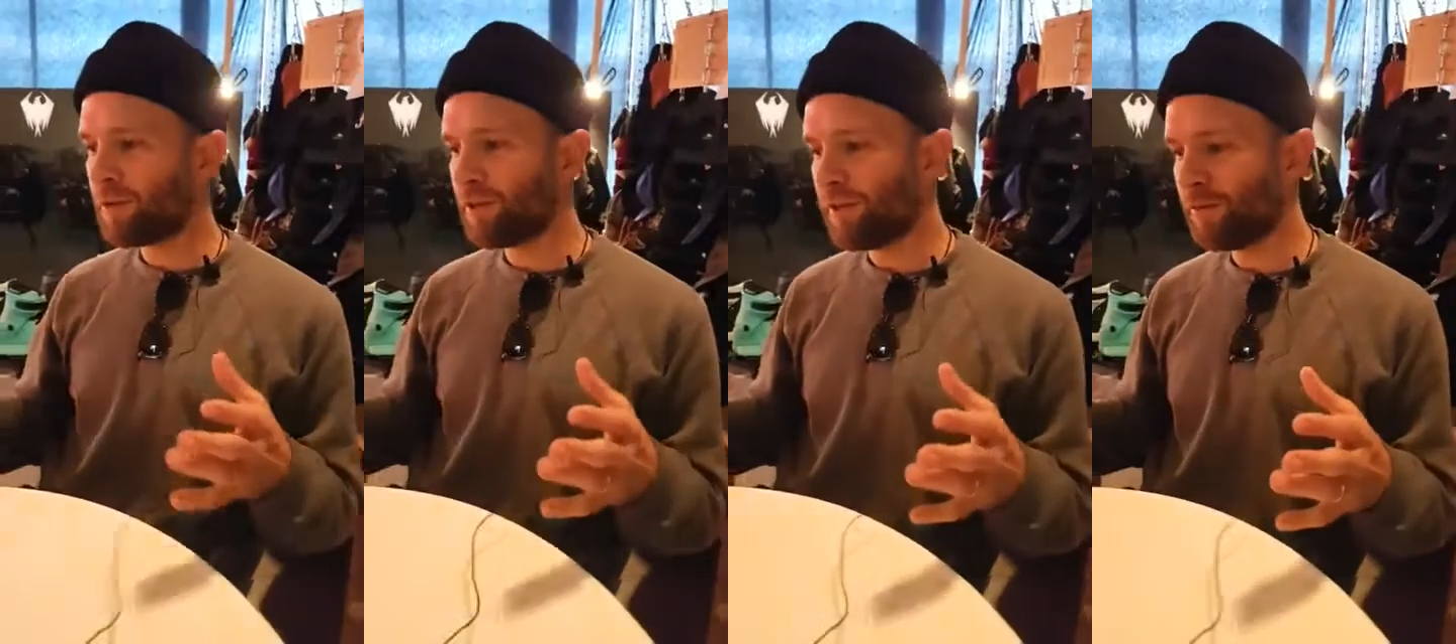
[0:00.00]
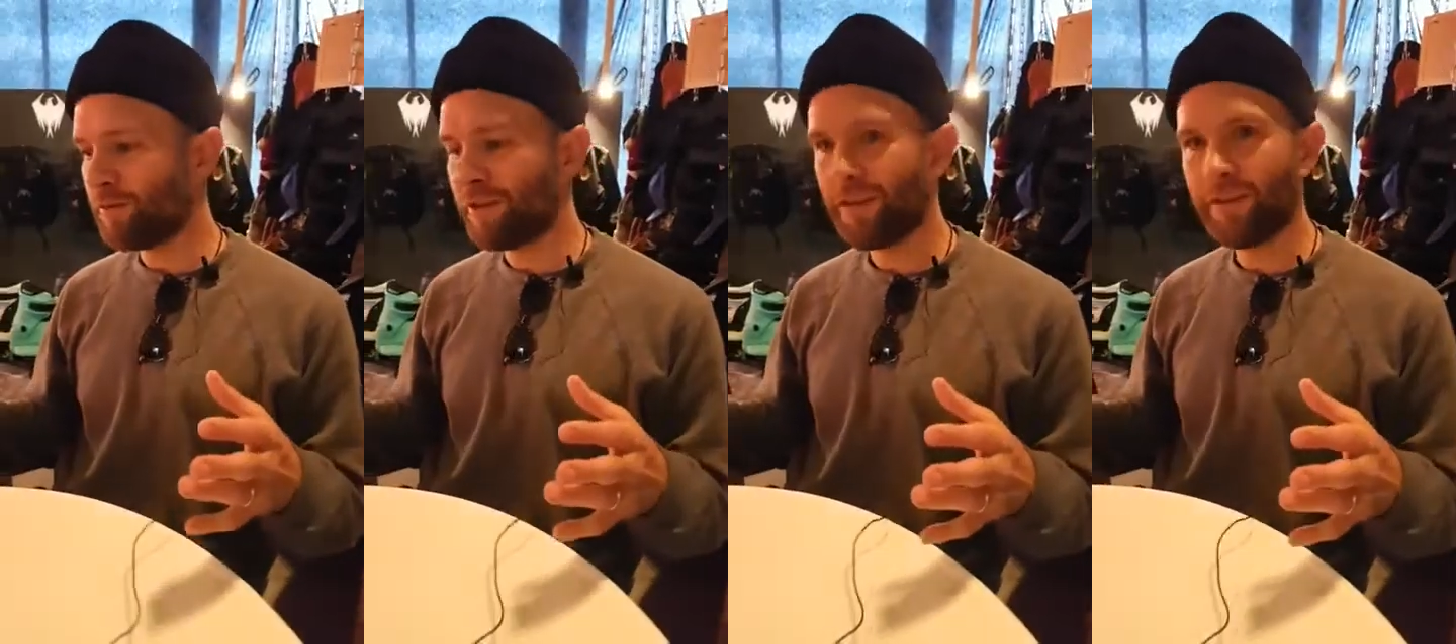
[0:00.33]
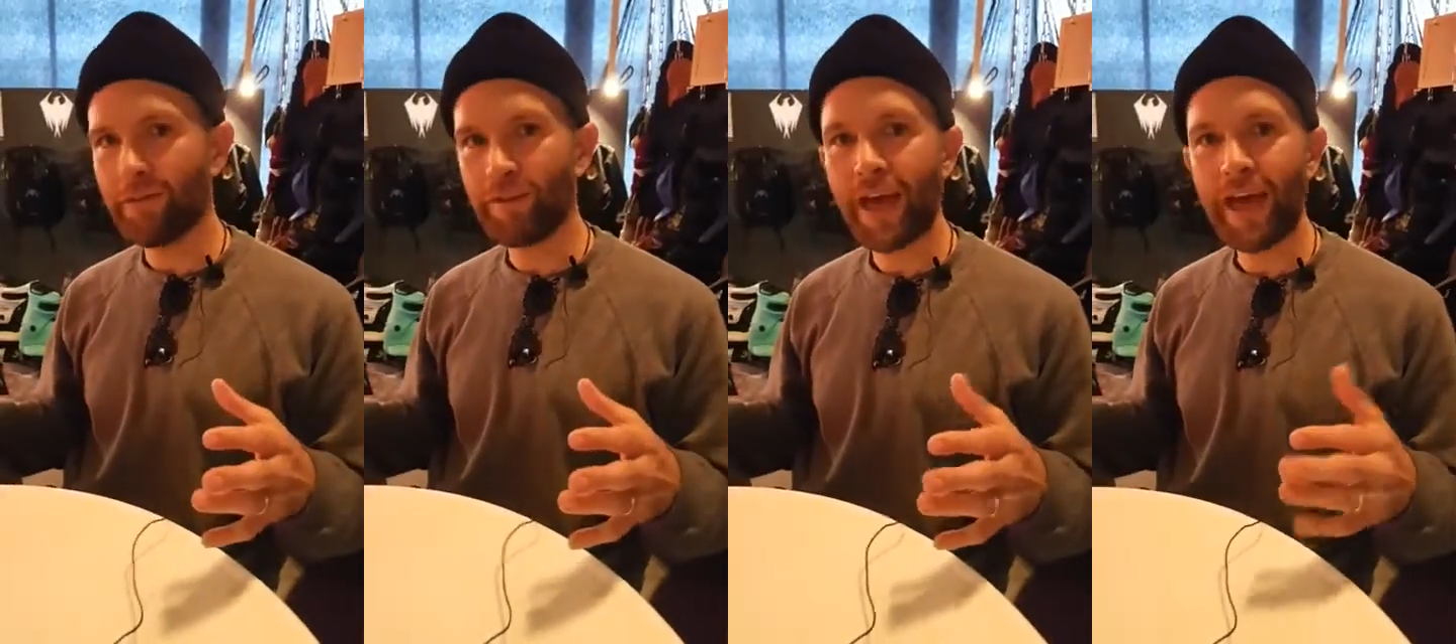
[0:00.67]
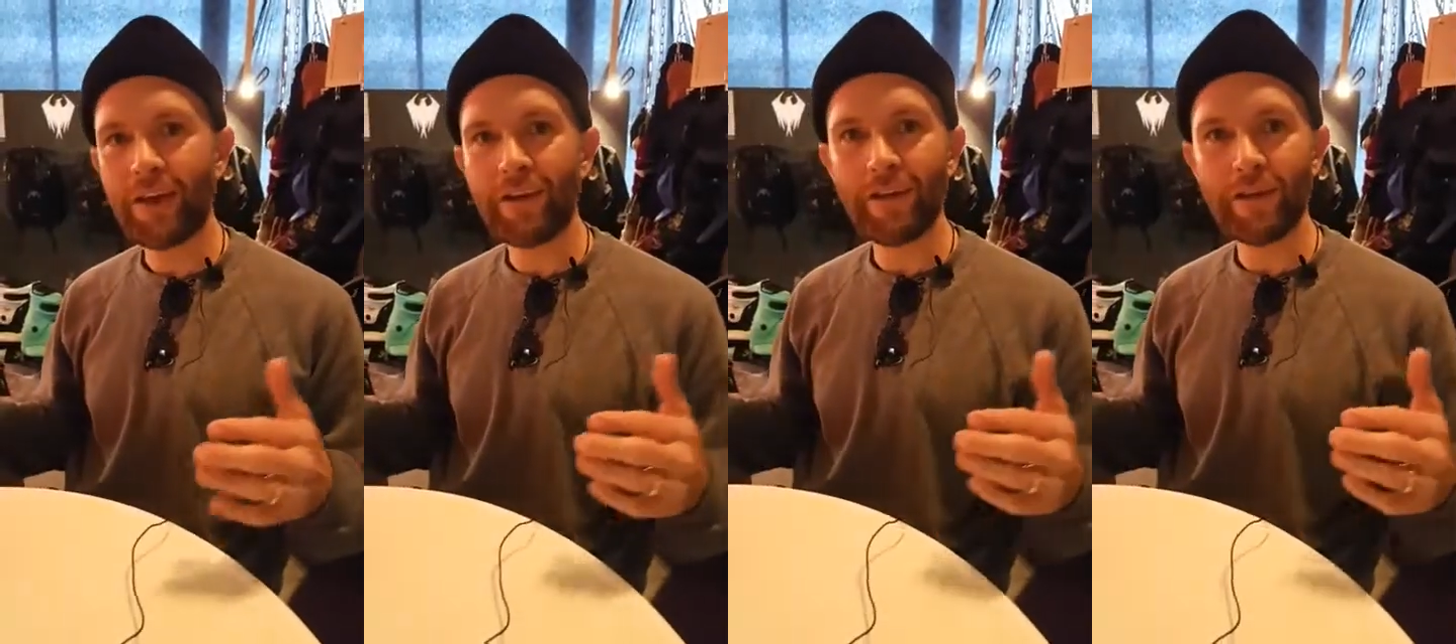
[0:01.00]
we
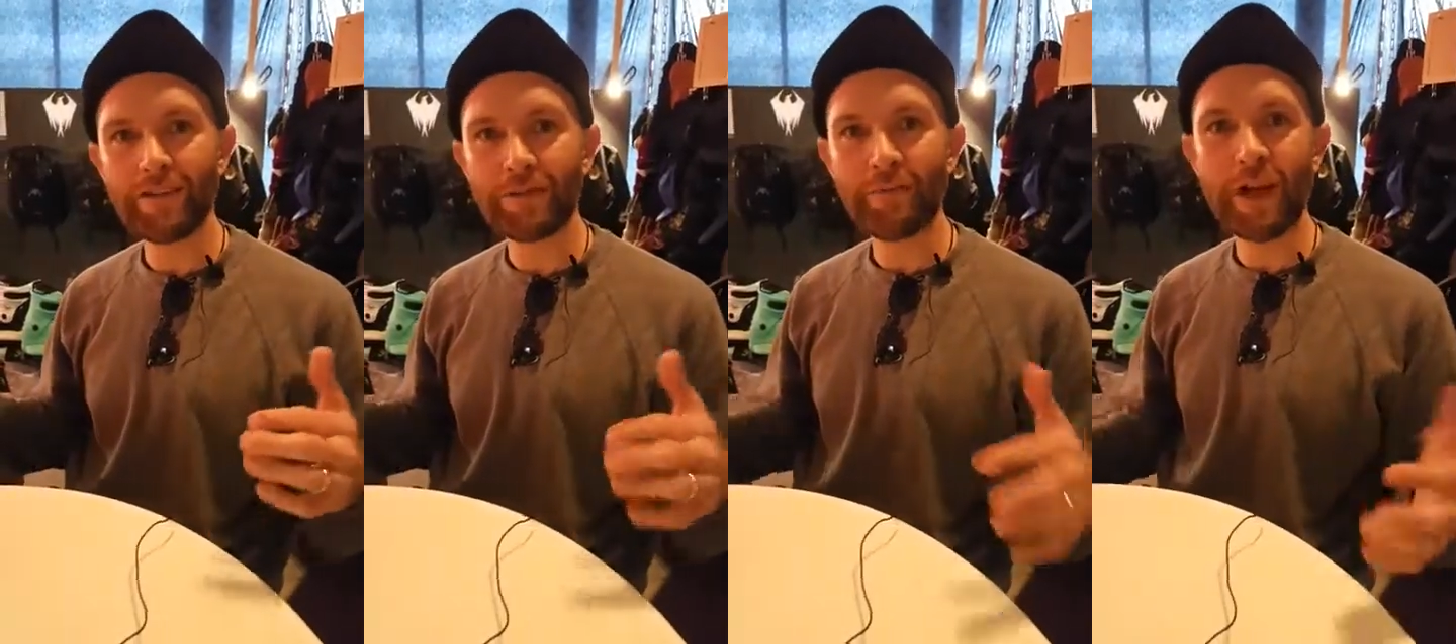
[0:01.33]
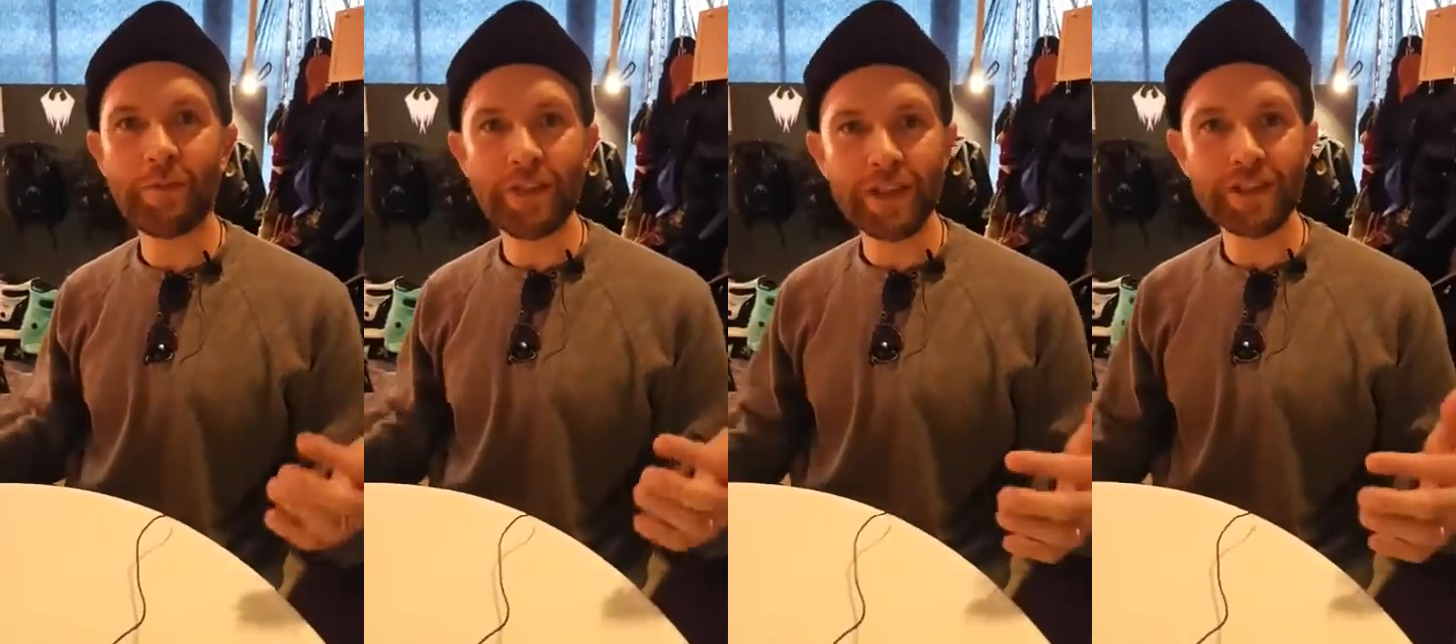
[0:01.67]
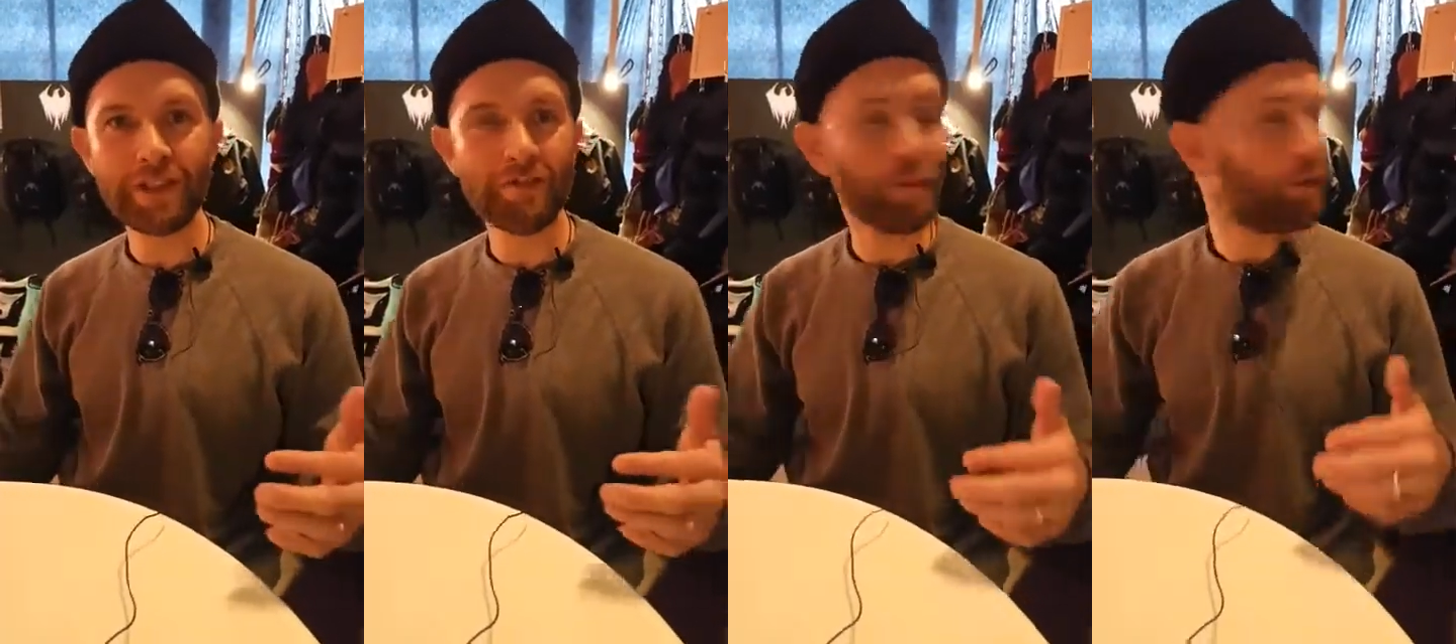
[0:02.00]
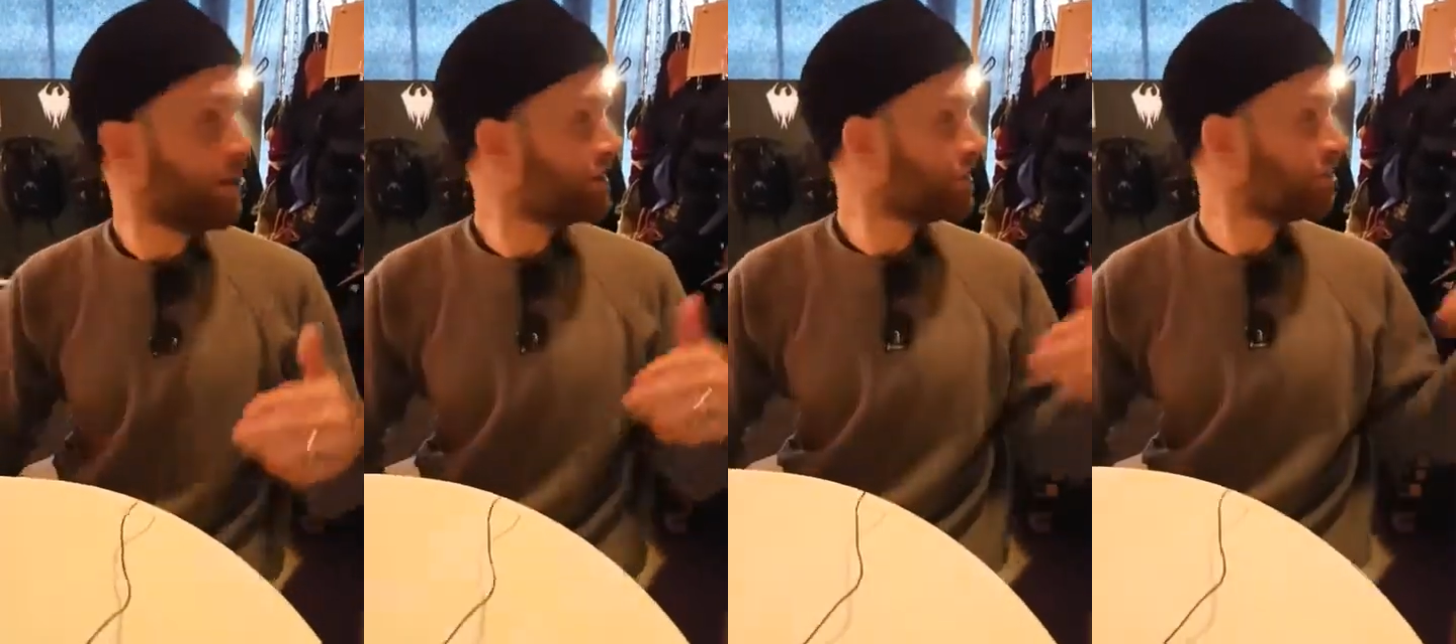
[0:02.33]
had some recommendations from a
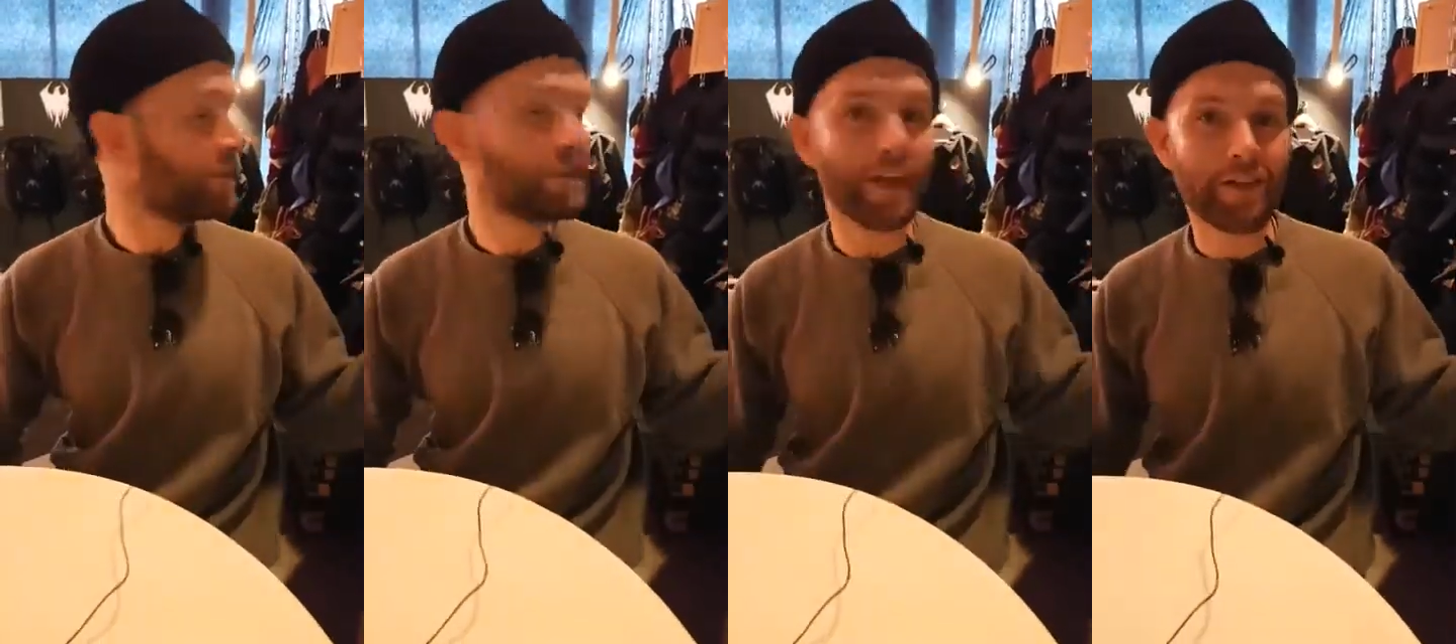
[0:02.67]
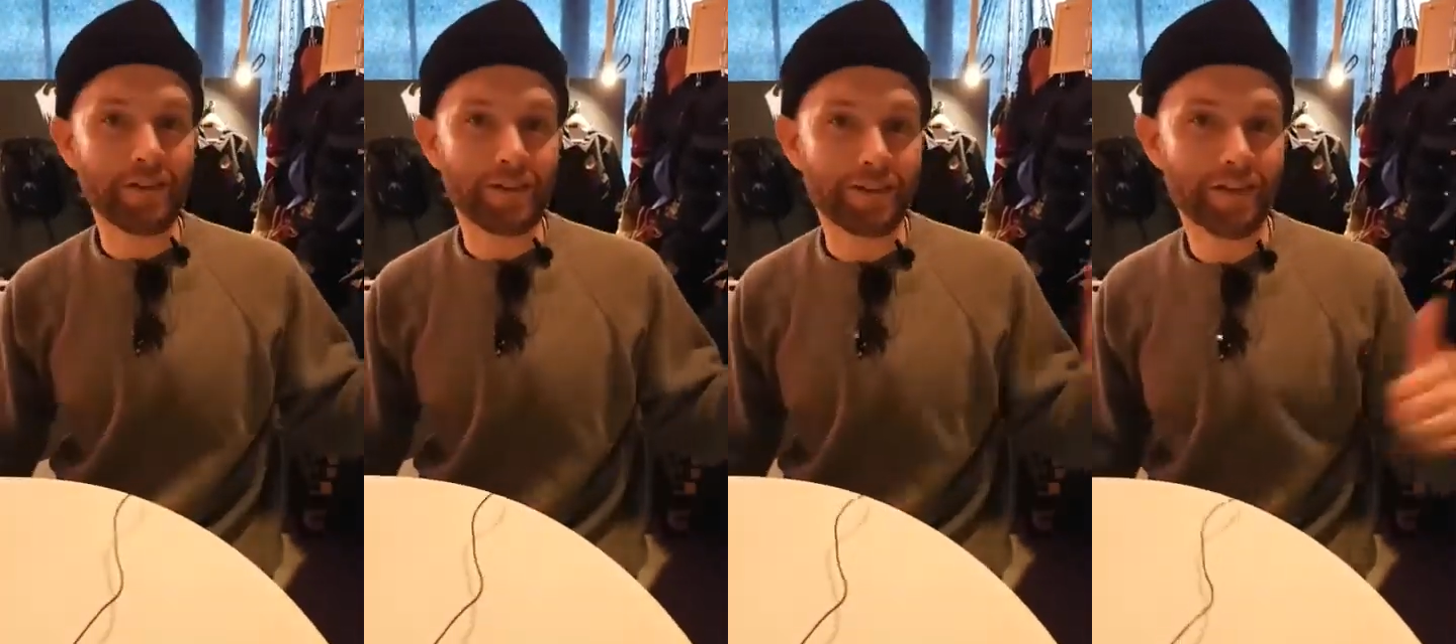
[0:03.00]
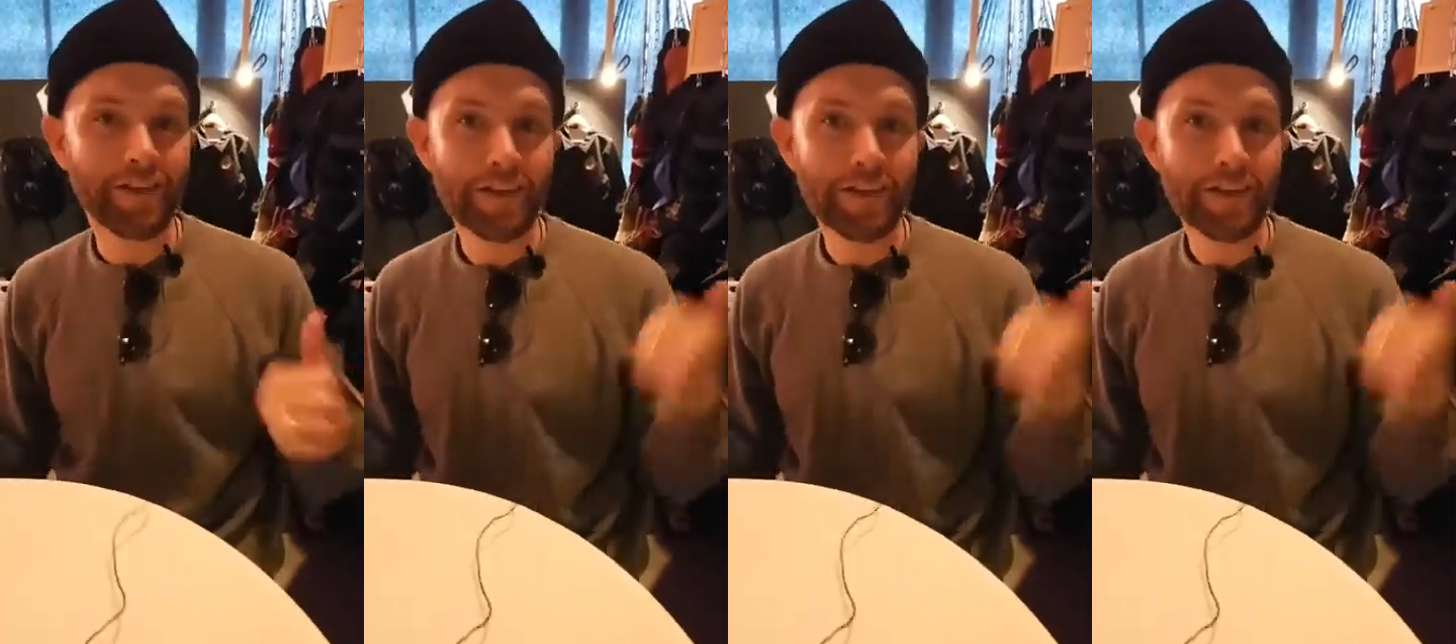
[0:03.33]
bunch of retailers,